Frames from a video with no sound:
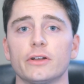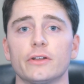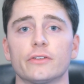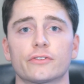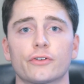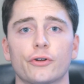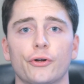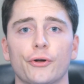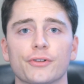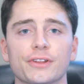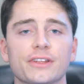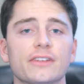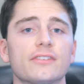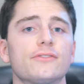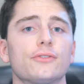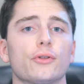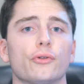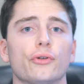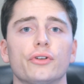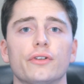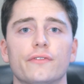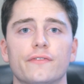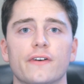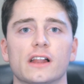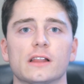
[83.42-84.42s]
is currently still
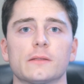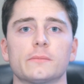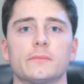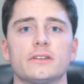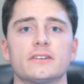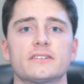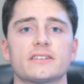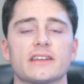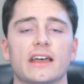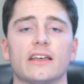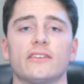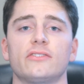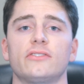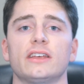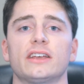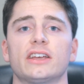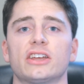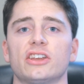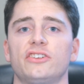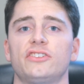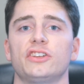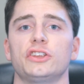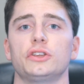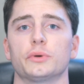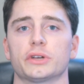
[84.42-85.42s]
in development as they
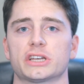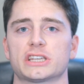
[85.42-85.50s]
continue